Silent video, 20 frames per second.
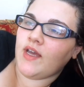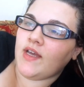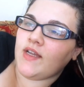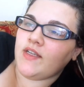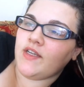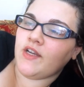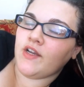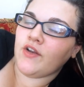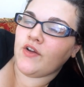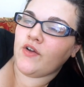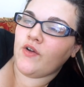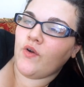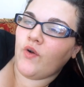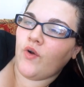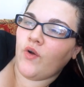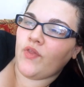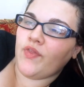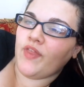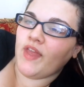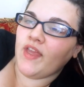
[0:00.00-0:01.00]
Dear
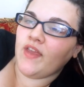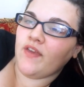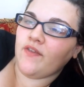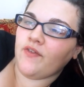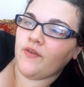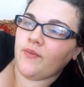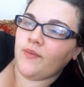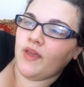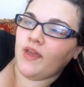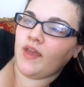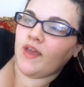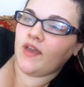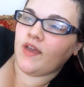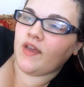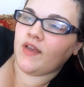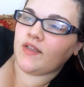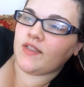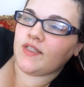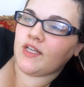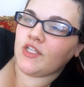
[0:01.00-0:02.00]
Nicole, thank you for
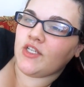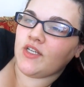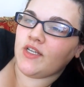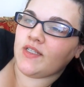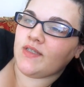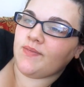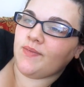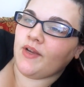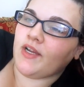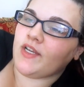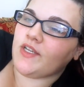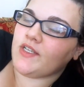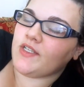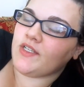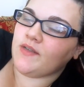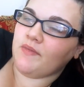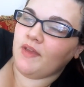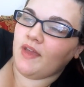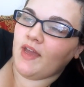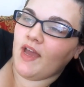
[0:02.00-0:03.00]
being such an inspiration
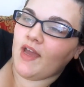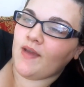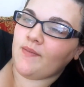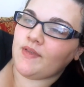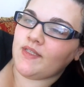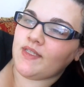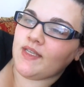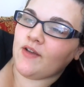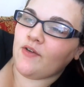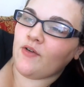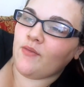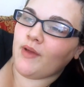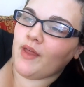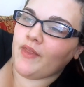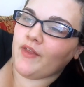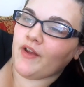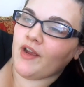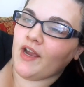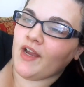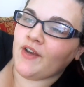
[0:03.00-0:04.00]
to me. I am a single
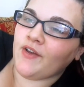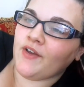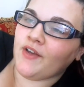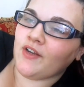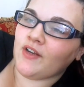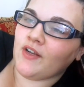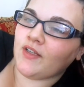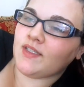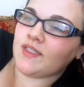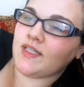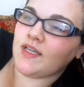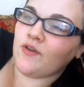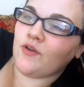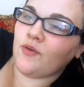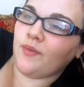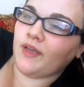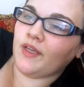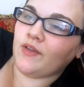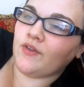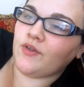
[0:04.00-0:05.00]
mother. I know you're not single,
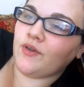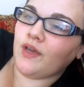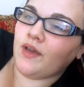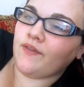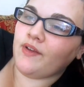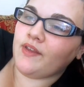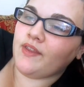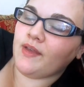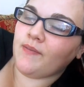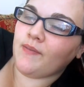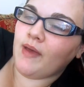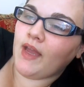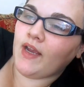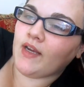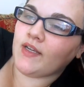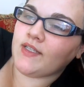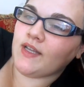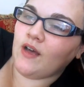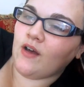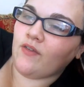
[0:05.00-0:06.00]
but you do everything by
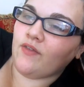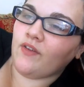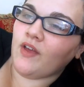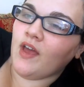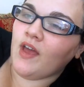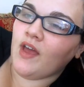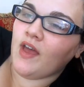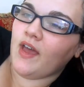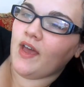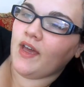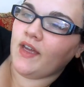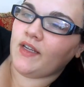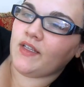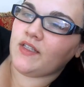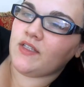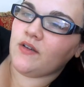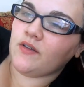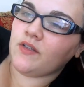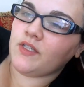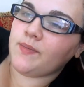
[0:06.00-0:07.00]
yourself. And
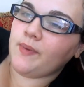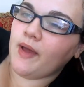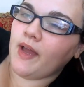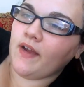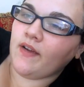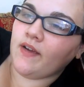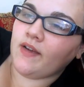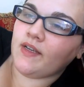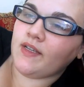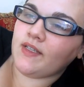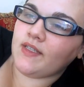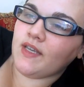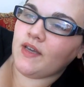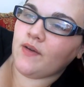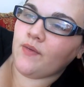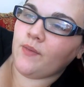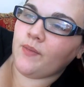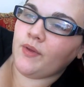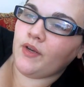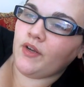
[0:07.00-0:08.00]
it's so inspiring to see a
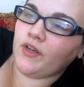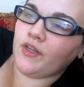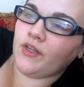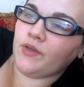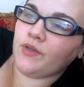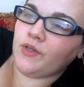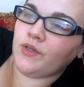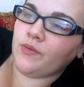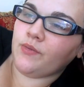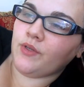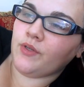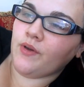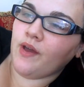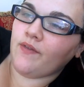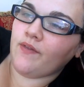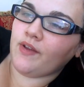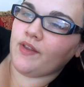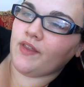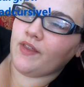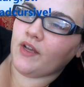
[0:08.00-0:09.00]
woman on YouTube do
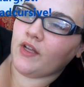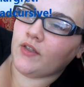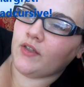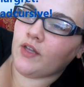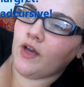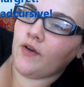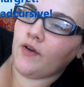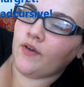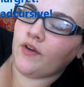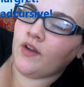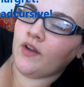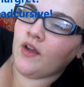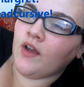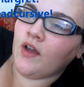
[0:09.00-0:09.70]
everything alone.